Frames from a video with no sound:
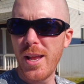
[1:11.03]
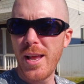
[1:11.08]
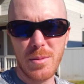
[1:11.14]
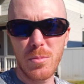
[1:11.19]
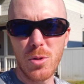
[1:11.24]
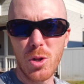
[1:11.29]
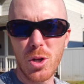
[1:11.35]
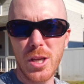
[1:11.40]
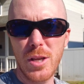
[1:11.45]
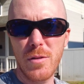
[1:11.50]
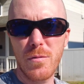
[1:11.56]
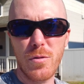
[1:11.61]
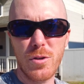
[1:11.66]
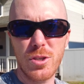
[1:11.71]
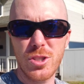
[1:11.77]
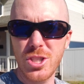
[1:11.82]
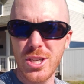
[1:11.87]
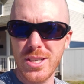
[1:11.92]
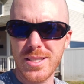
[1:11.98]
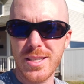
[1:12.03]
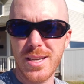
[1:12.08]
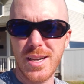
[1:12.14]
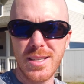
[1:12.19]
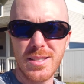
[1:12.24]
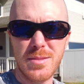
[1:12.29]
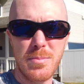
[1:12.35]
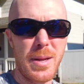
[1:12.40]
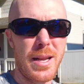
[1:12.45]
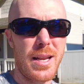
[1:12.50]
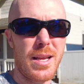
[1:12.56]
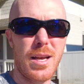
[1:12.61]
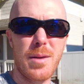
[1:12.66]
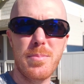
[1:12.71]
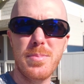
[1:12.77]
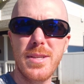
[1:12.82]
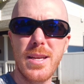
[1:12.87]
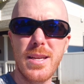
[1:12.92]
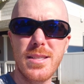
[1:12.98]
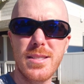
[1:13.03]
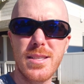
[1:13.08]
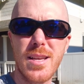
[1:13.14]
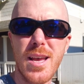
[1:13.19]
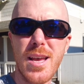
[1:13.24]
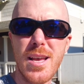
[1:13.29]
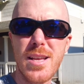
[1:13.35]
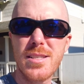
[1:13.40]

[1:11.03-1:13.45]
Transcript: I'm looking for just cosmetic updates,